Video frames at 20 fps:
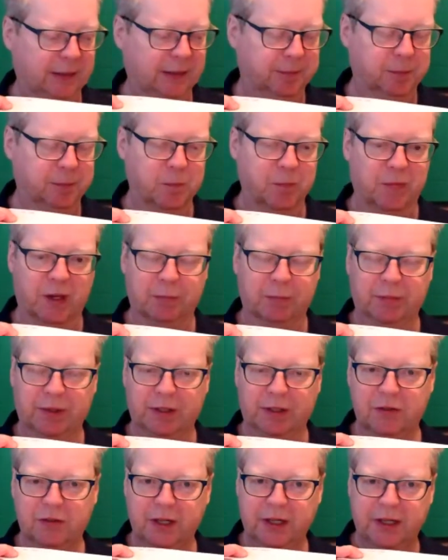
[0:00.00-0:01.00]
Um,
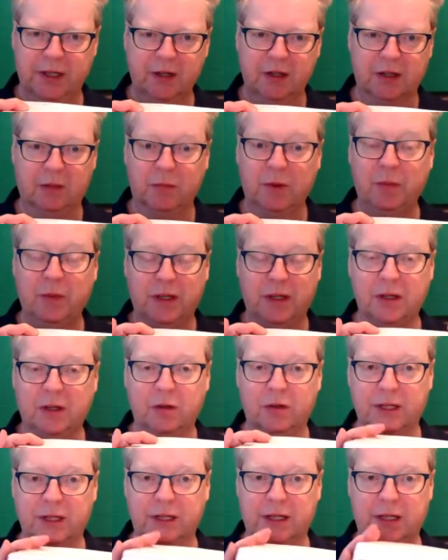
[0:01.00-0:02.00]
but it's really good. And when we
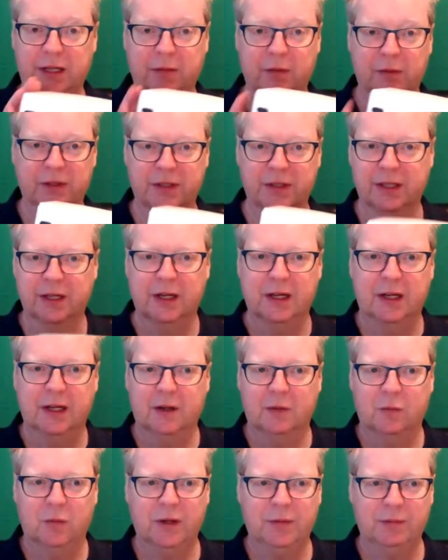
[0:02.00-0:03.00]
used it, it was
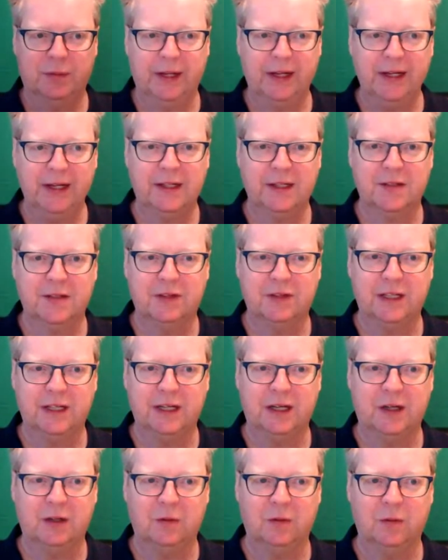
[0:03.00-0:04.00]
we played this
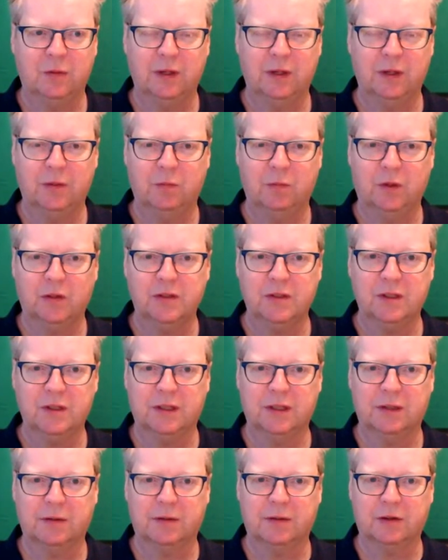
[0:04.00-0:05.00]
video. It
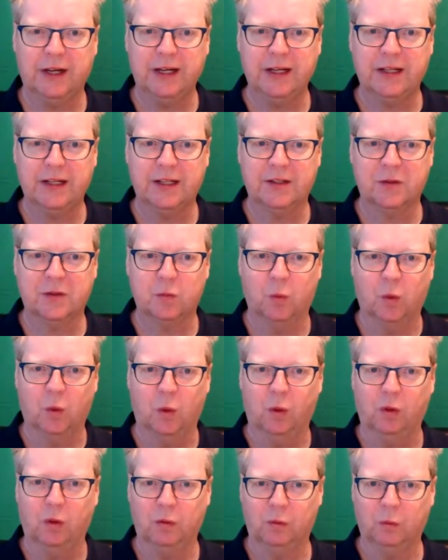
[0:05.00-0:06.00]
wasn't the greatest
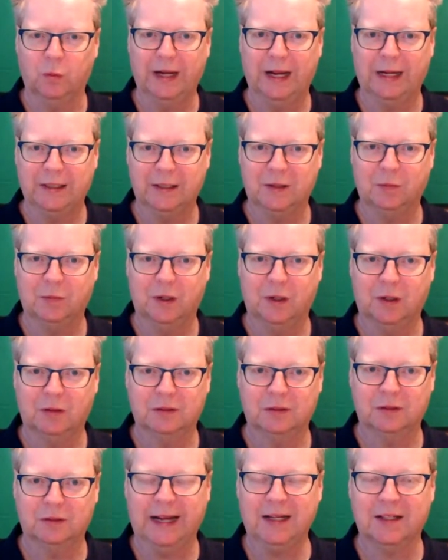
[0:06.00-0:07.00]
wall we had in the
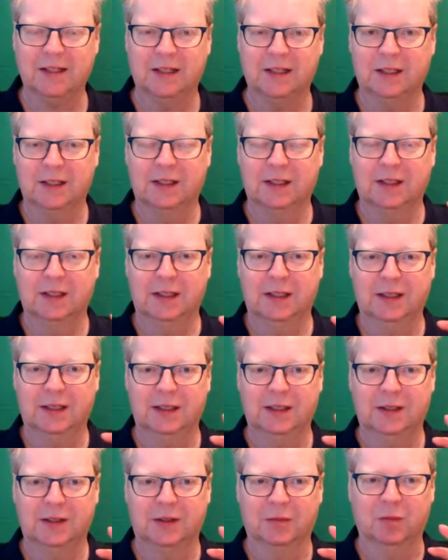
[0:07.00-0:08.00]
world. They had
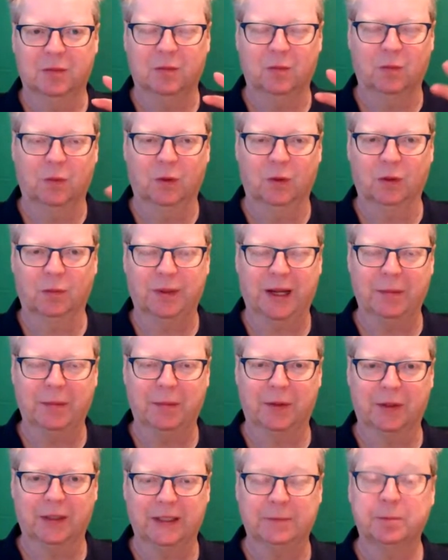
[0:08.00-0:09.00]
uh, some
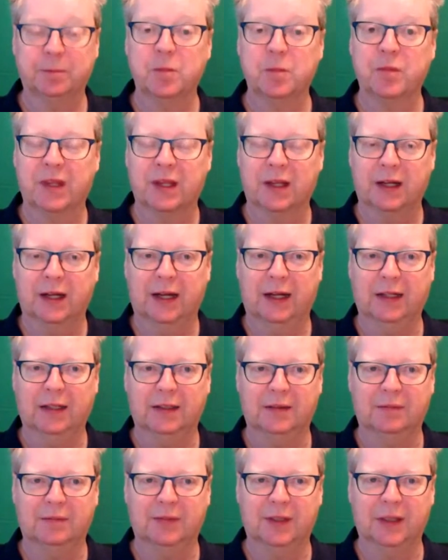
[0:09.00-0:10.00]
wallpaper on it,
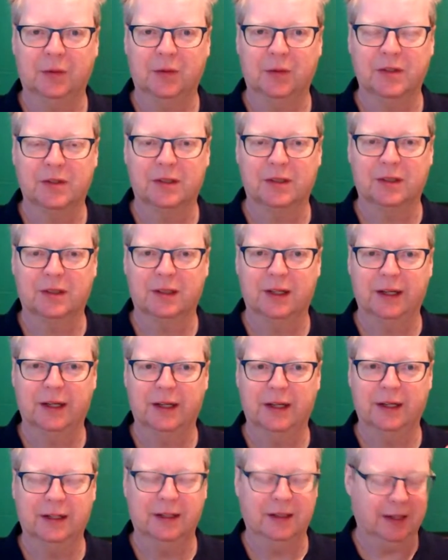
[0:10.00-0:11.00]
and it was
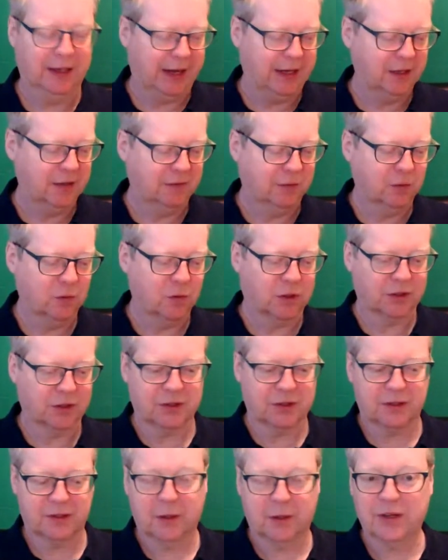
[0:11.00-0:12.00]
in end of
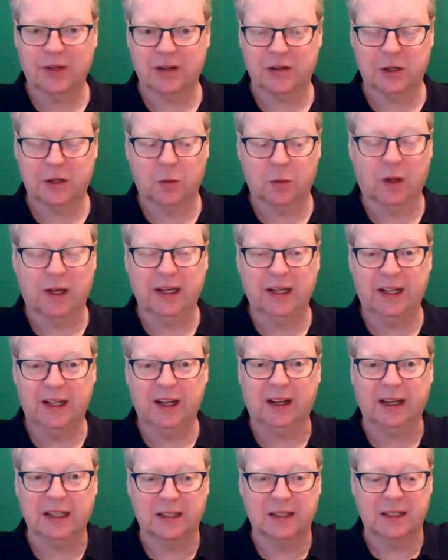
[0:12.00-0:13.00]
August, so it was actually
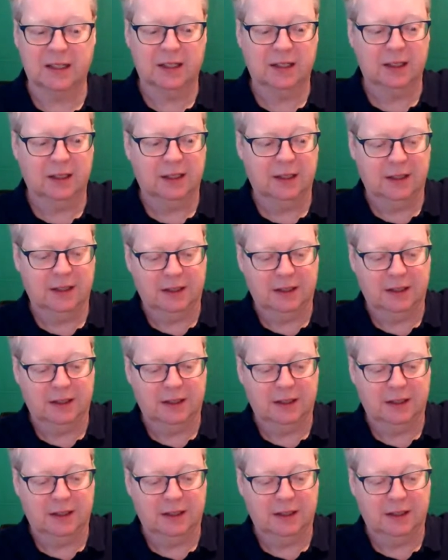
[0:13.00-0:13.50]
quite light,